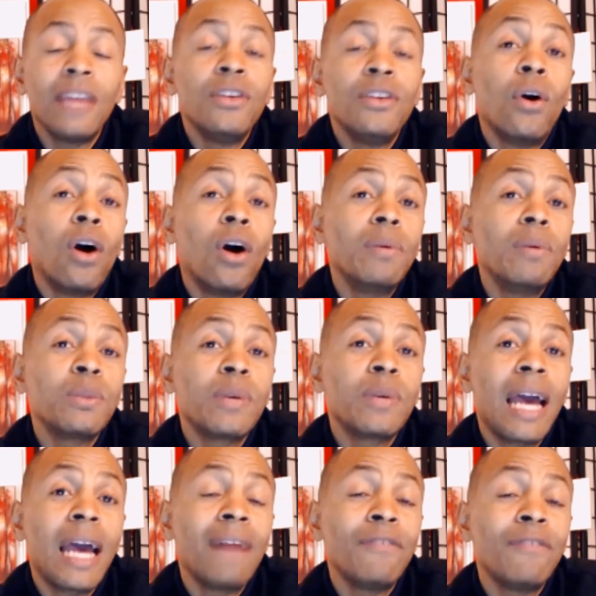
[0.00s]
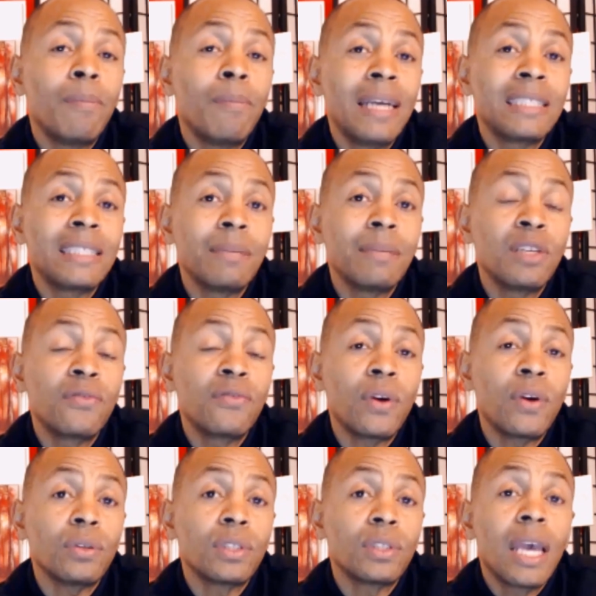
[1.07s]
And you always want to have your best image
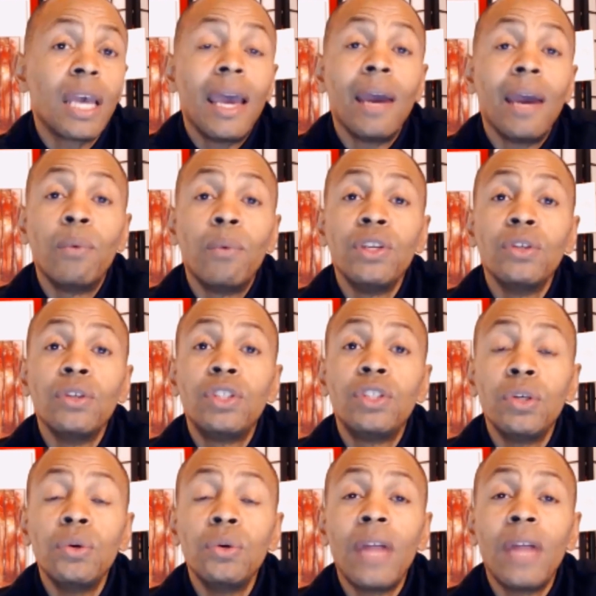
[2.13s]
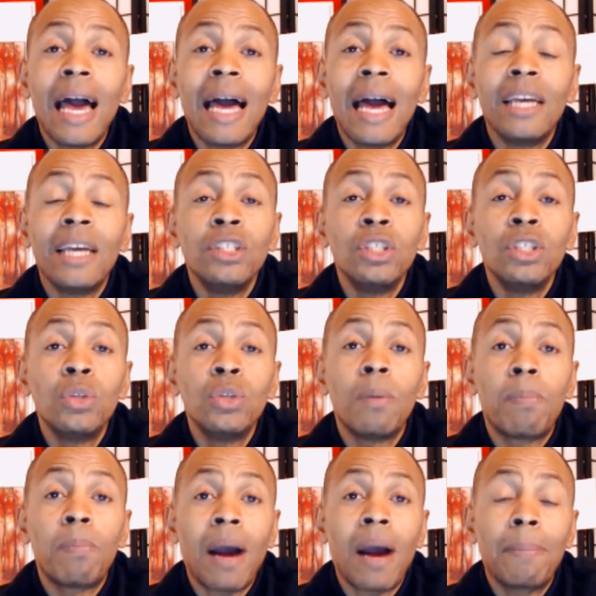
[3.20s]
first. And when you do that and you
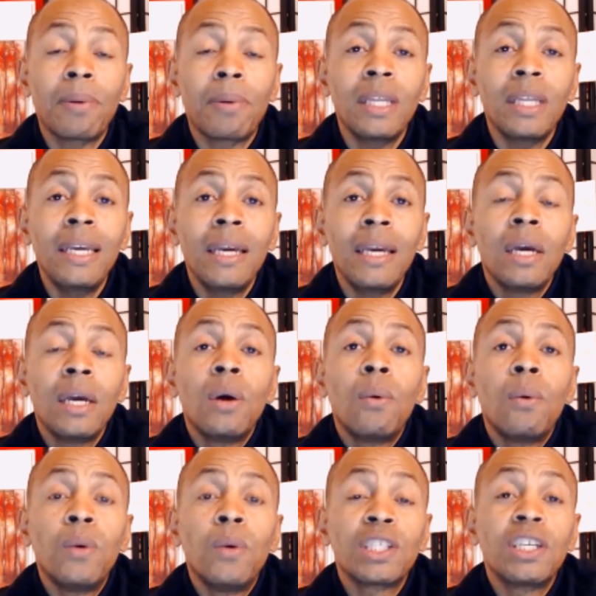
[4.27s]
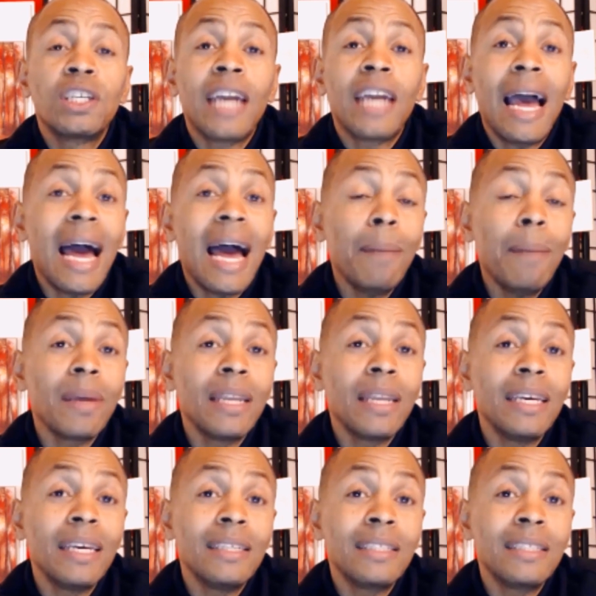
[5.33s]
do it properly, what's going to
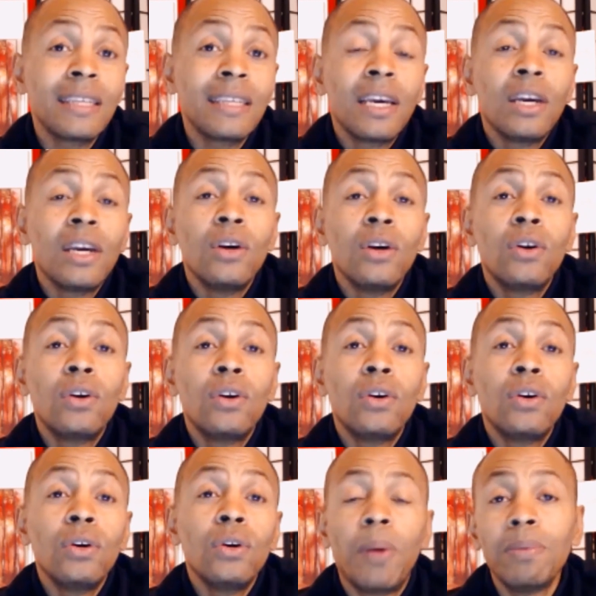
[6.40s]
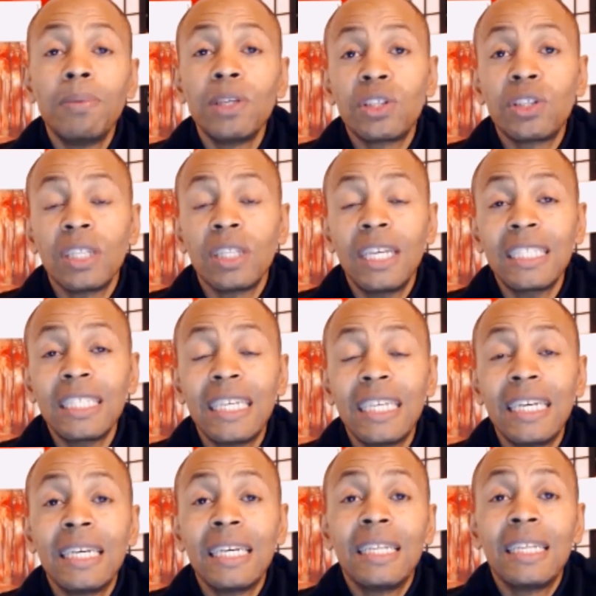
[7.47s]
happen is when you publish your
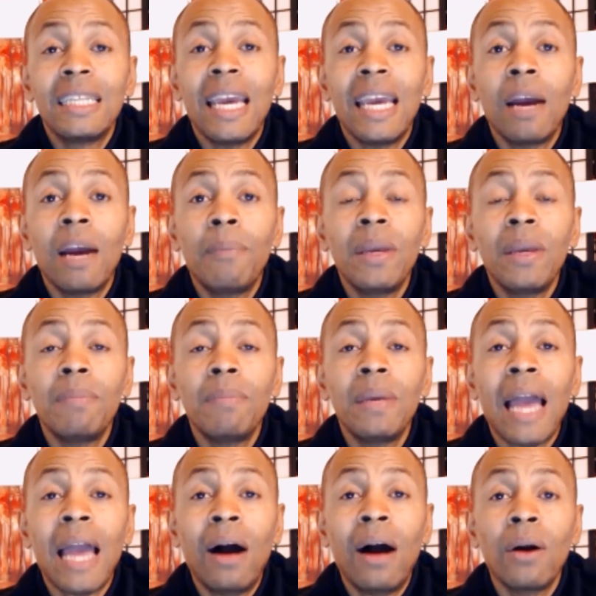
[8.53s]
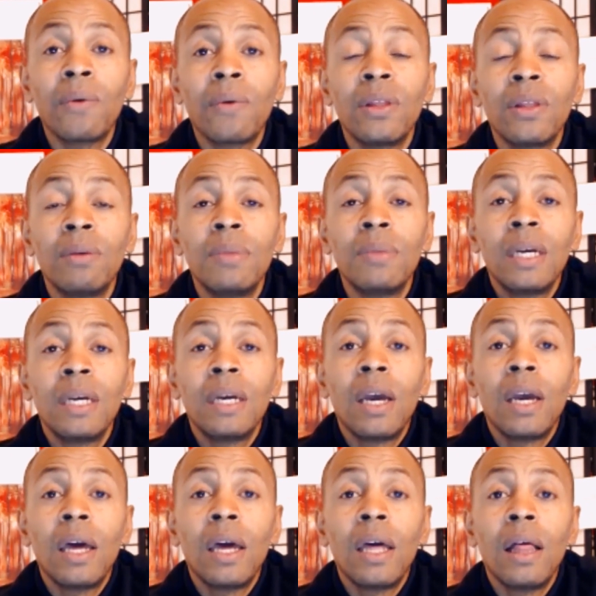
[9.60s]
listing, the Airbnb algorithm
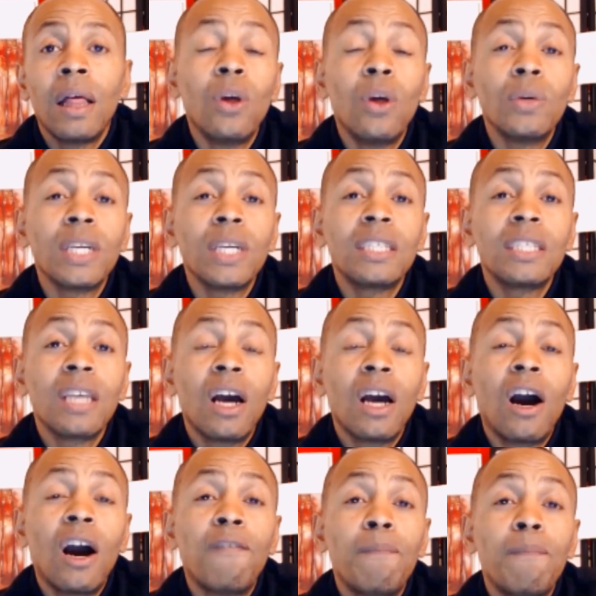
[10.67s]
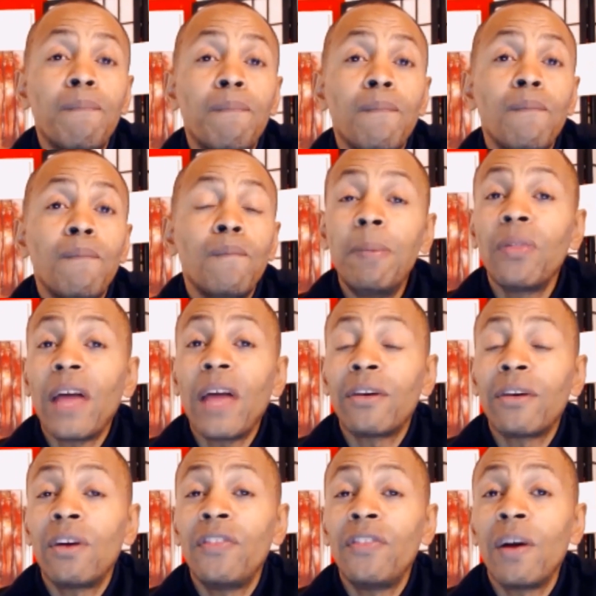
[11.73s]
takes notice of people
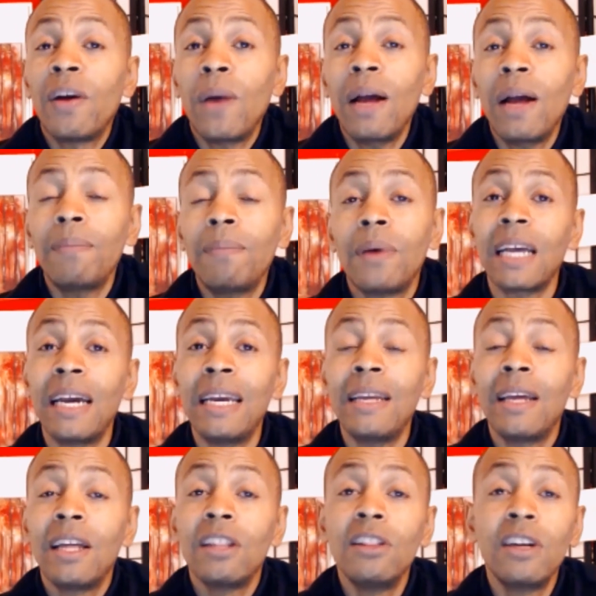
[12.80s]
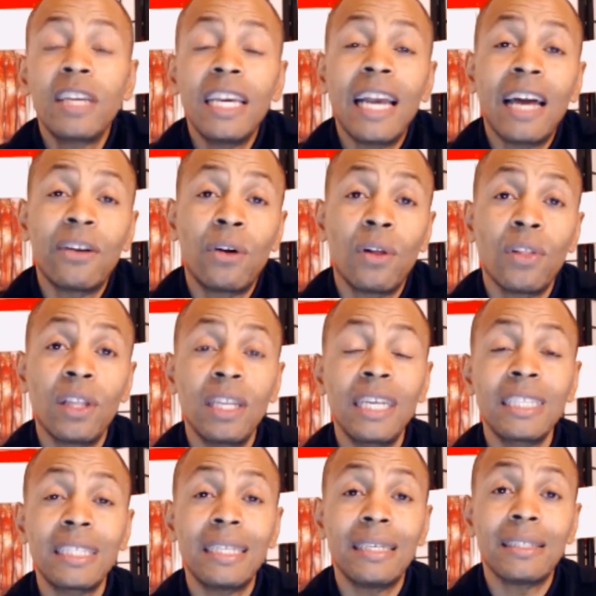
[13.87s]
that are on their website looking at all the
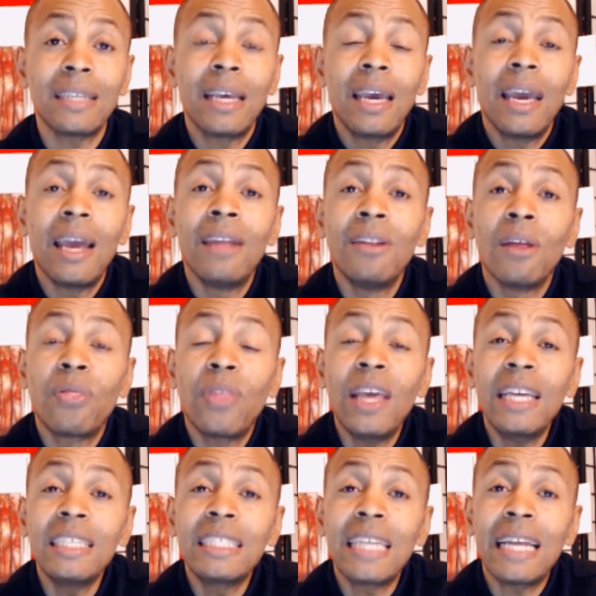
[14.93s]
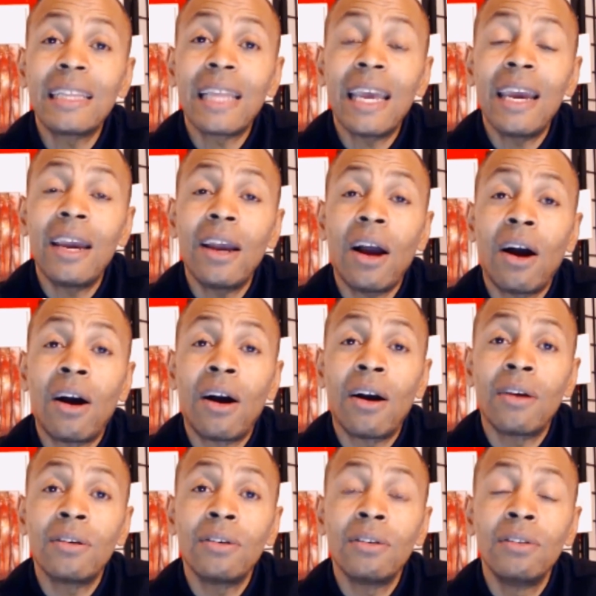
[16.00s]
listings. And the things that they
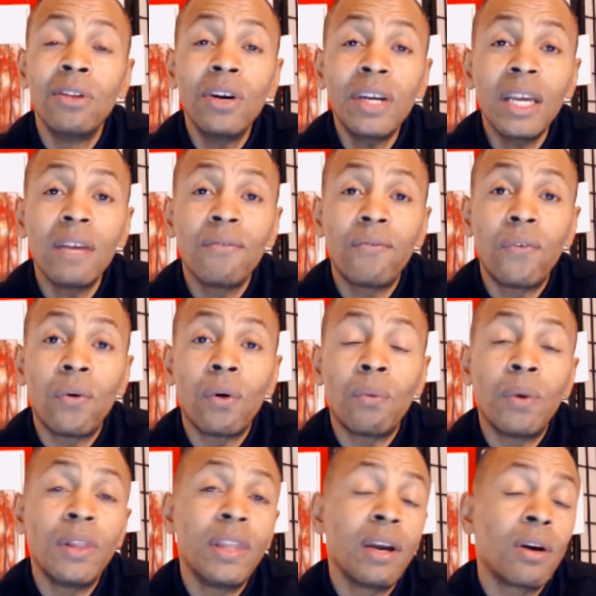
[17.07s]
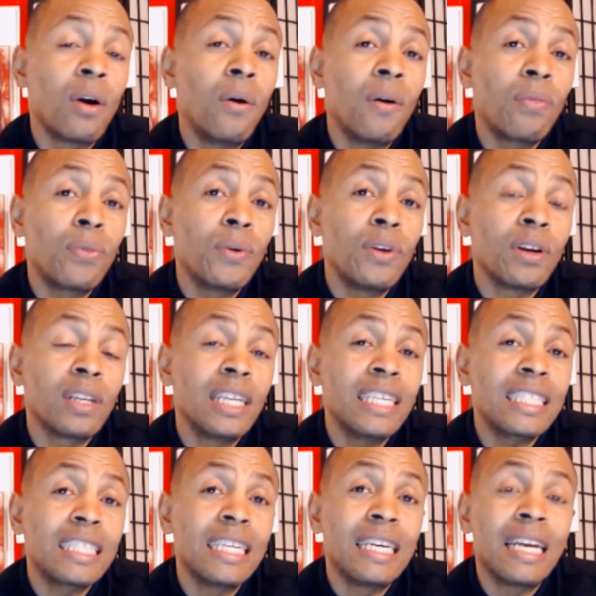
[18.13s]
are looking for when they're going through your
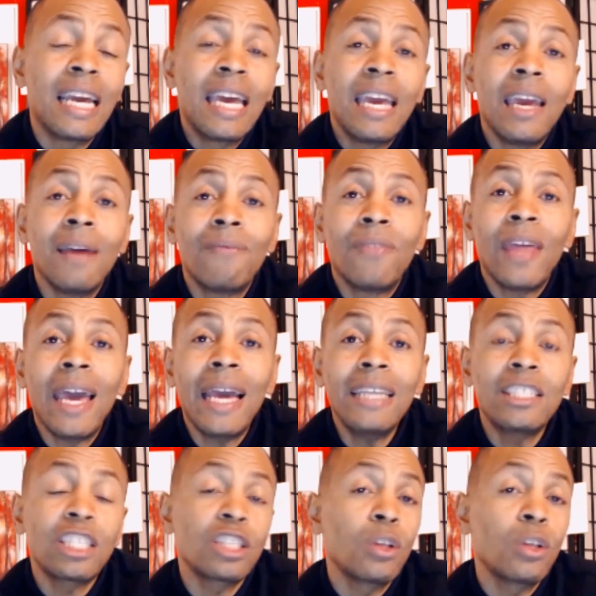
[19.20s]
listing, if they